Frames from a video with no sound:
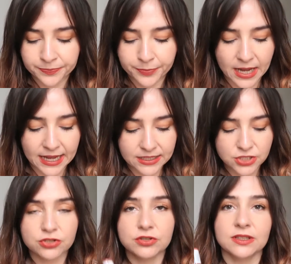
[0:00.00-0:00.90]
But I
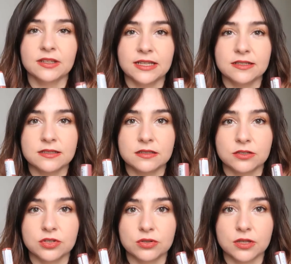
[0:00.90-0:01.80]
just really liked the
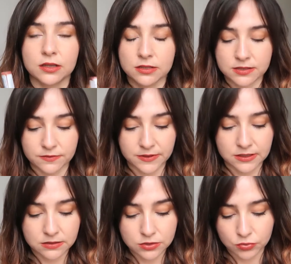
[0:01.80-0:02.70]
2 colours of
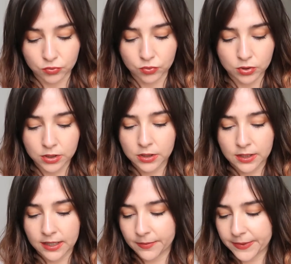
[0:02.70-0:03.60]
these, so
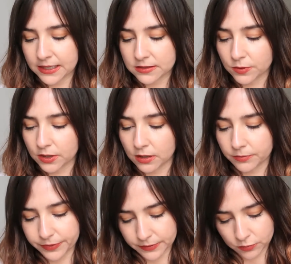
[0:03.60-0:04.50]
I picked one up.